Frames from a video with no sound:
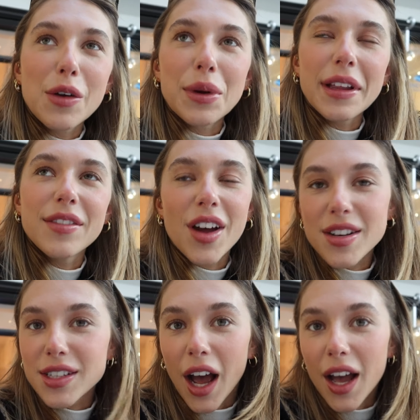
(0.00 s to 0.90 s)
a really
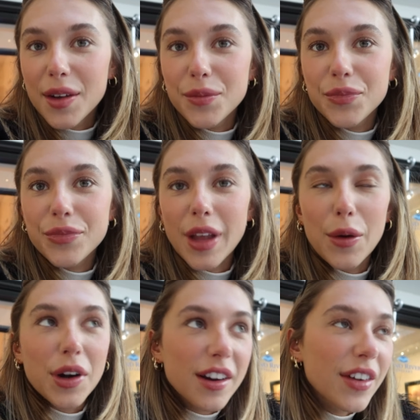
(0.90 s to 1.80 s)
fun time.
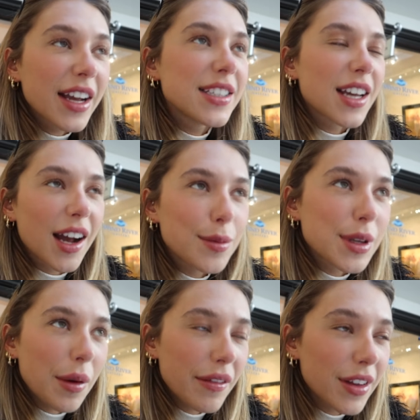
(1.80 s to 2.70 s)
I wonder if I could dig up
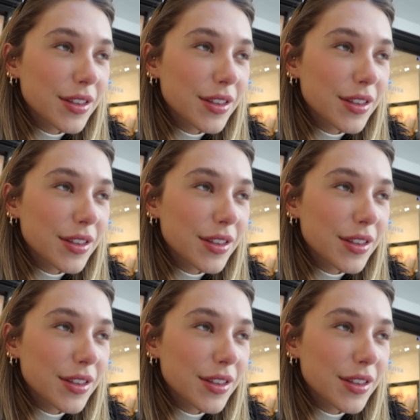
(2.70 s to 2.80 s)
some